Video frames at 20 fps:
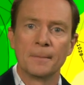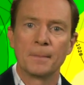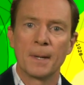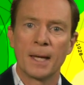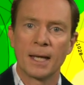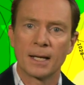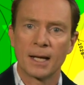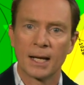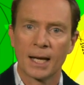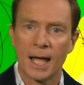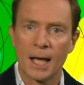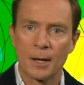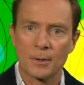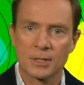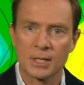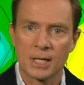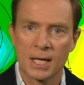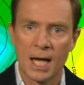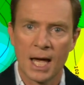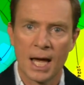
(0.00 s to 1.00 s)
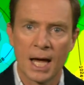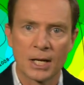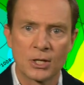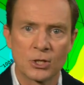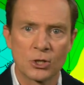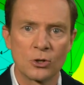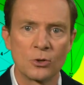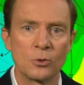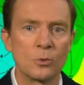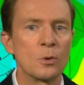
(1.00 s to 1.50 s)
it allows the air
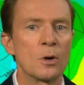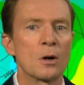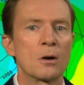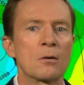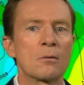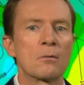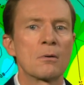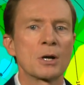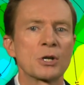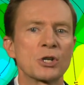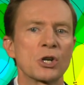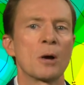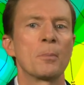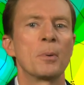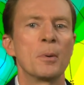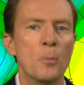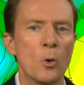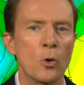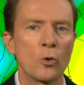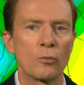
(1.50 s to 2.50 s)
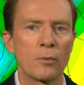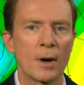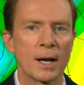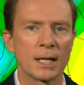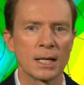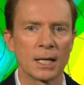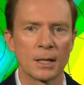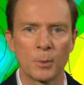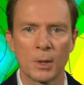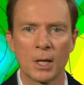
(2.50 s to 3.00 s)
to rush up more
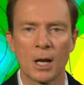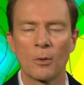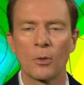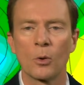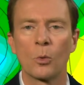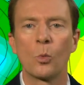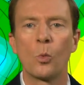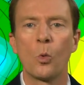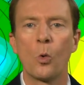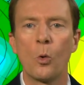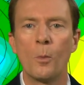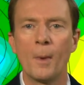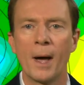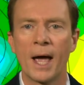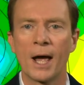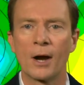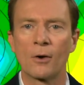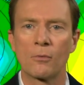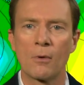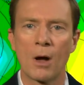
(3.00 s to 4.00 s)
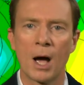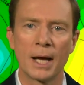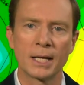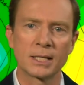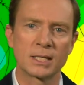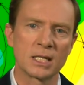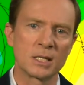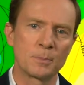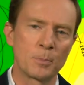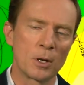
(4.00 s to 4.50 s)
readily. We know that warm air
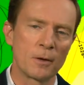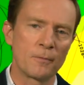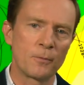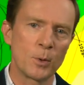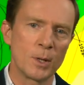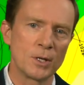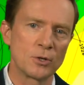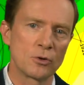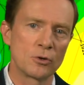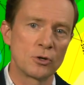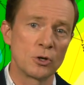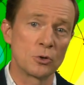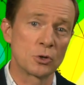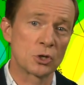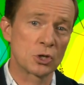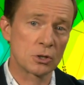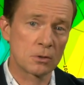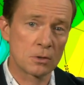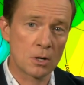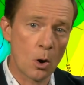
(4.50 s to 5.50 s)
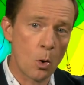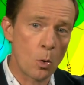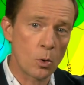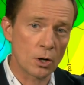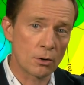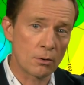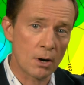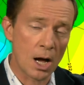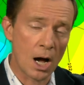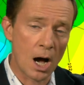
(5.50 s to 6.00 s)
rises, but if you introduce
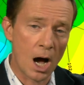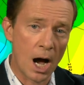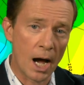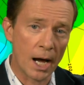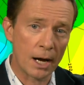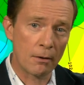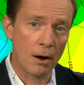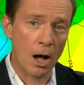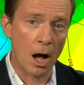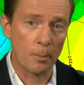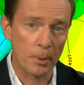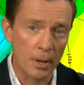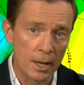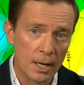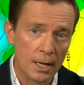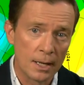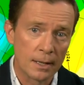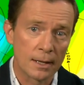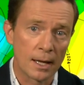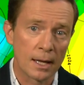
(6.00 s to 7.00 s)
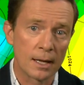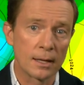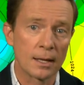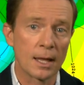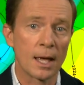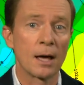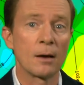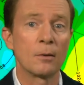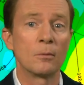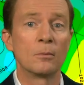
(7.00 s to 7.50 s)
colder air higher up, then
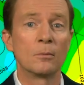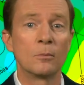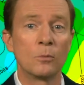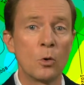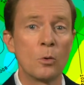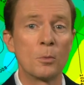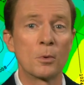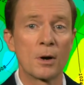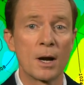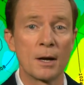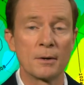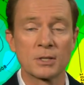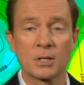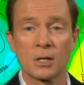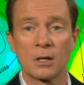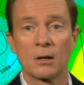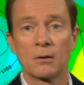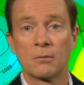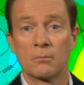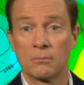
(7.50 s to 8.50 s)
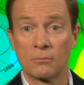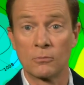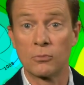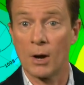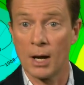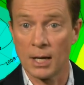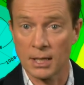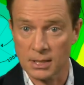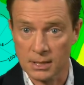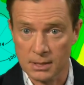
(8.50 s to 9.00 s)
that warmer air is going to
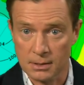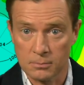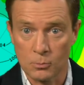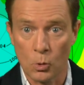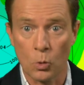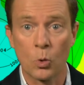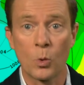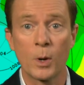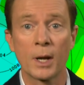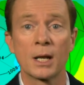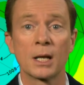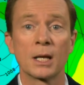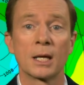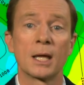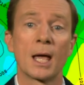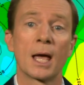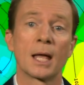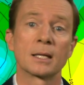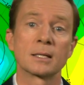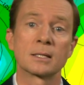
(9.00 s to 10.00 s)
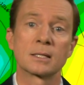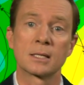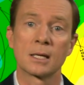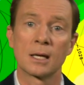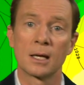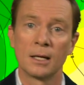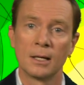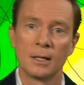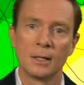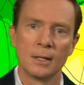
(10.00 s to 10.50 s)
rise more quickly, and